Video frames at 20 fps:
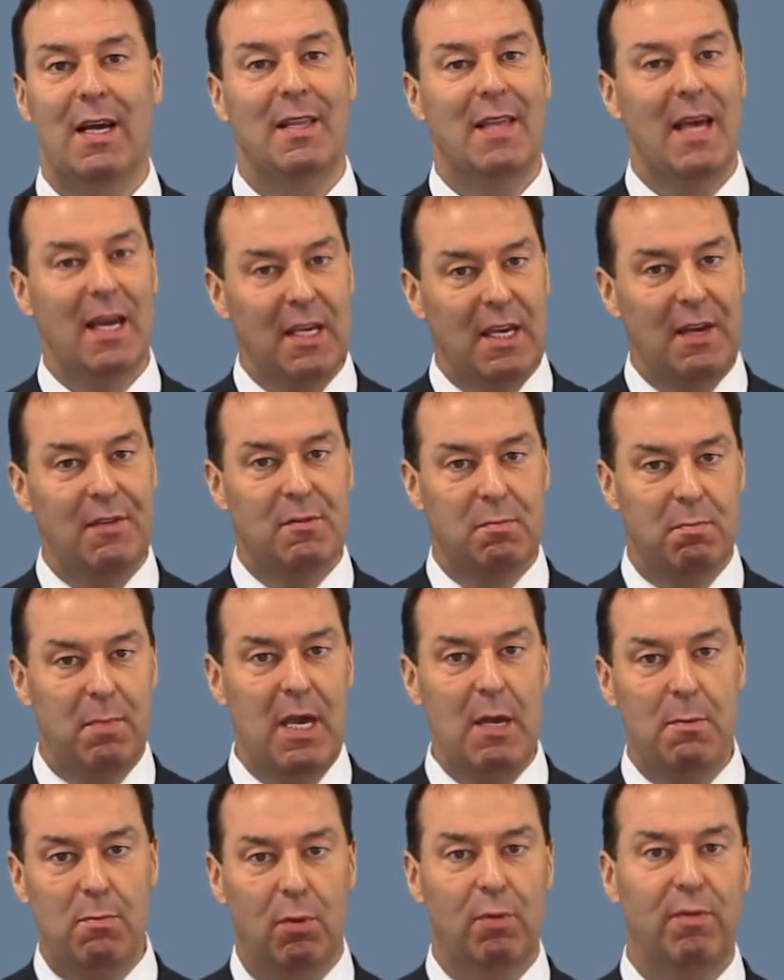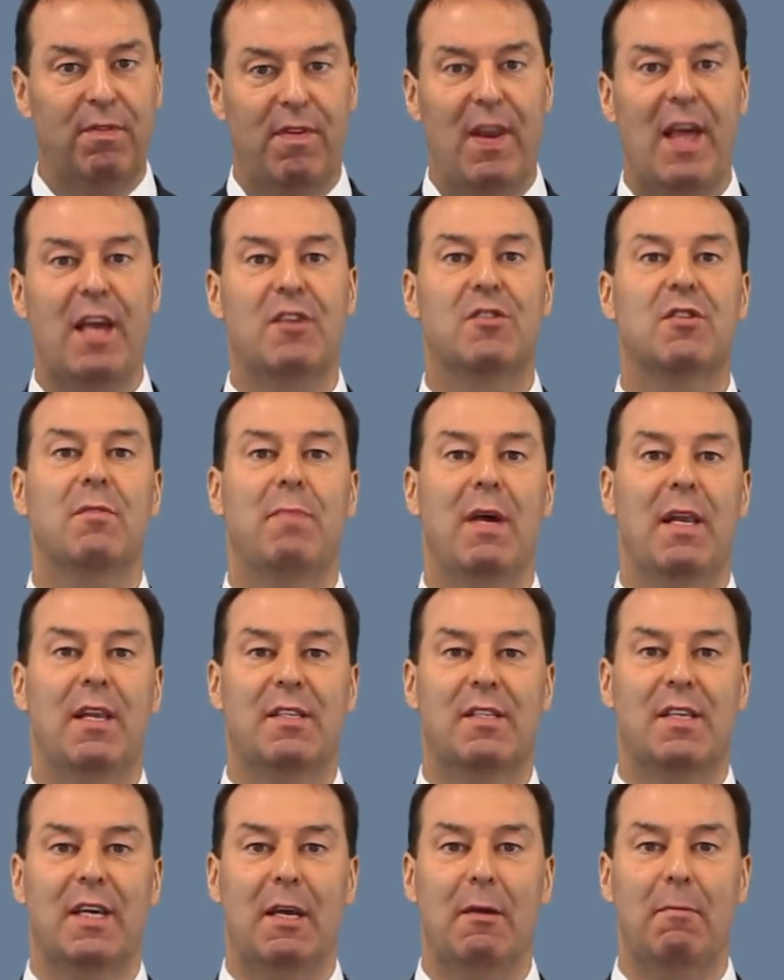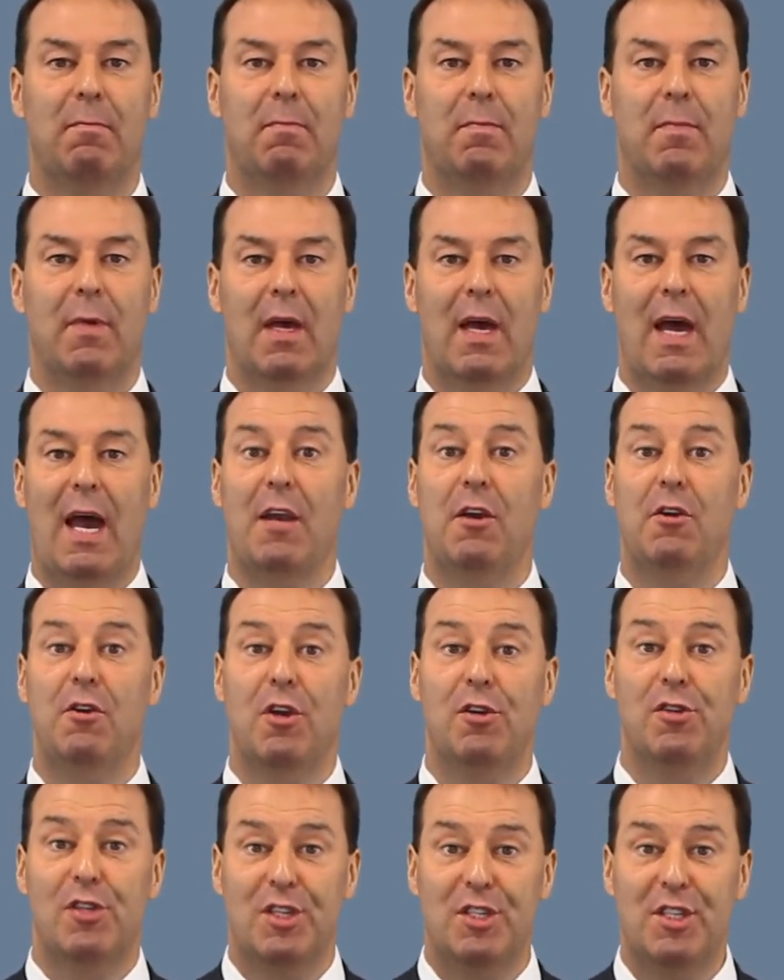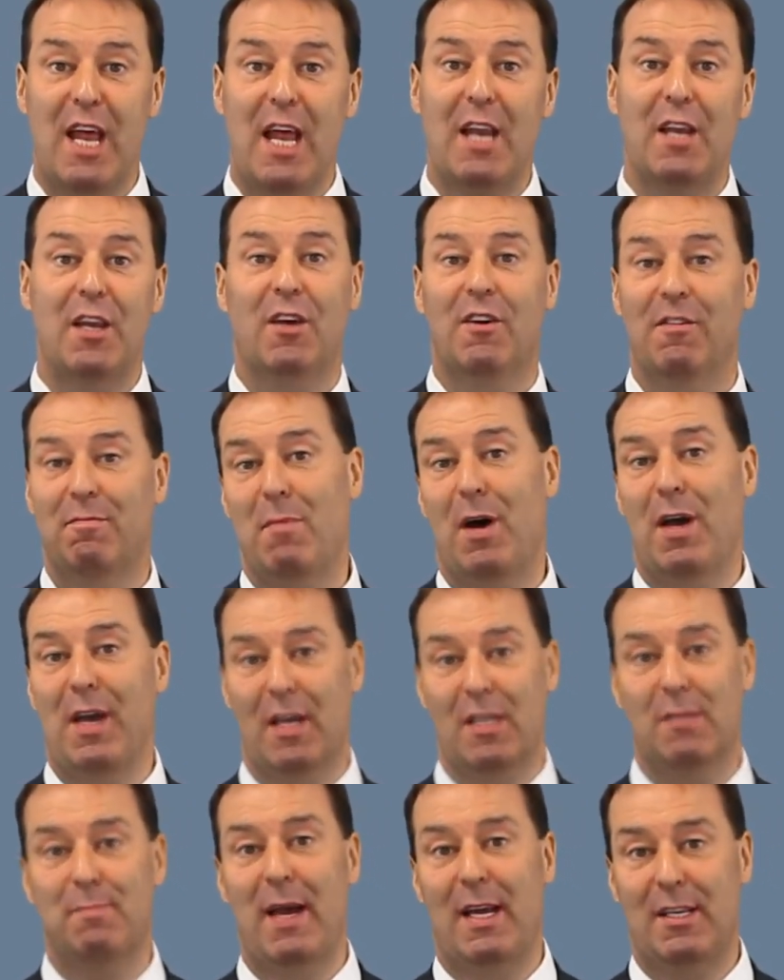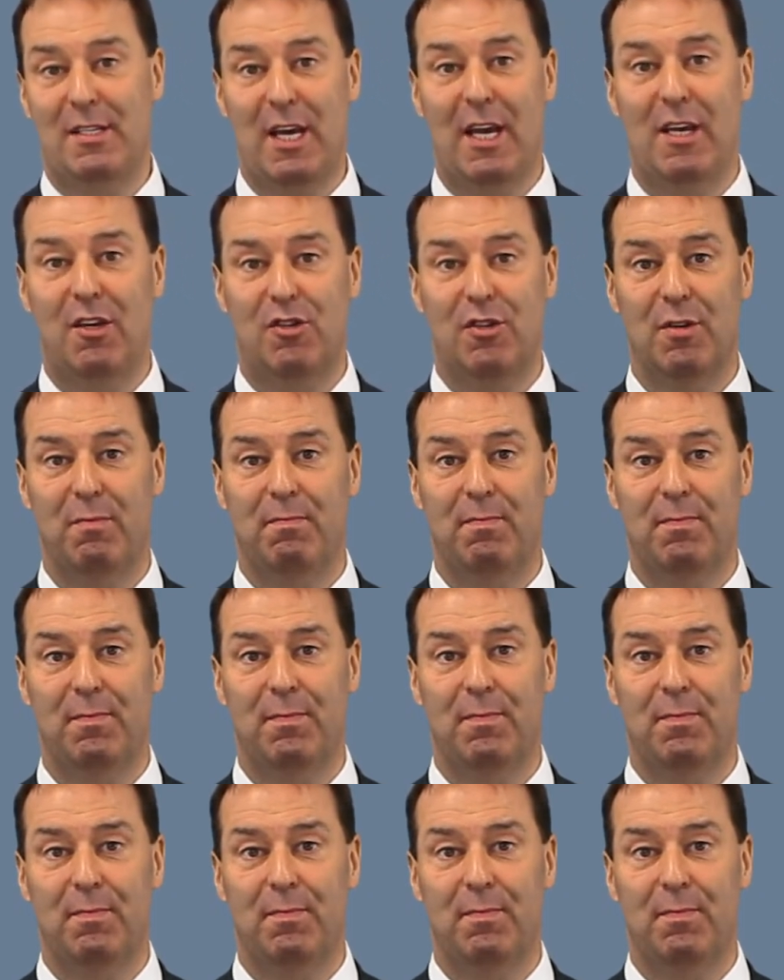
That gives people flexibility and an understanding of my expectation.